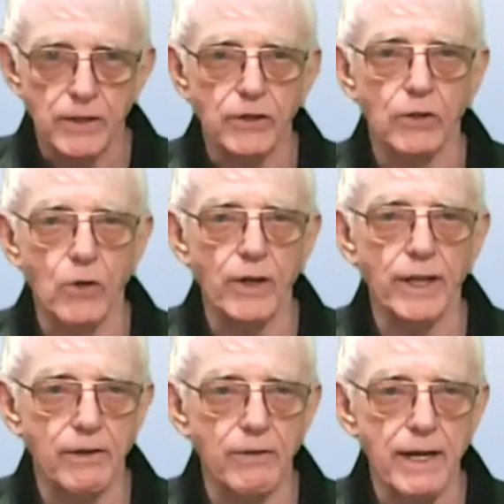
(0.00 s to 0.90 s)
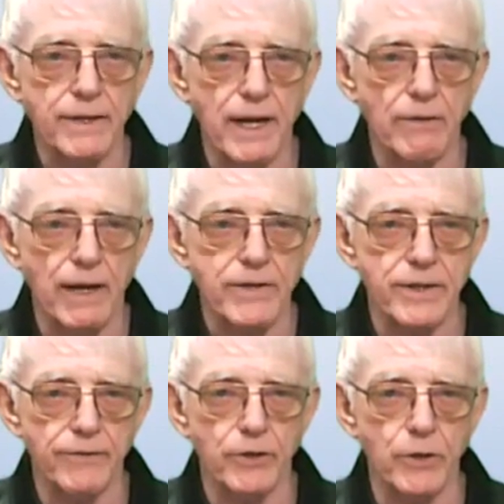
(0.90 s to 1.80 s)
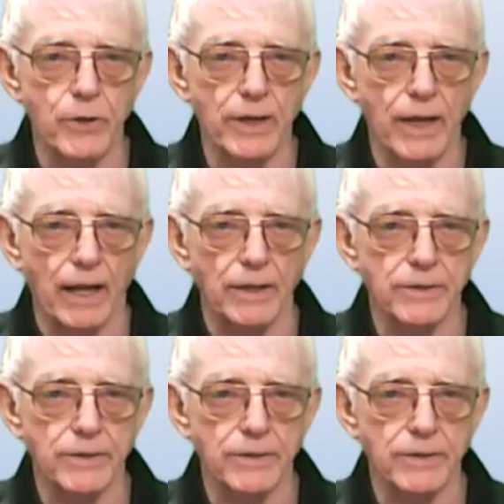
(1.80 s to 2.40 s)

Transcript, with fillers: You're going in the right direction if you're doing that.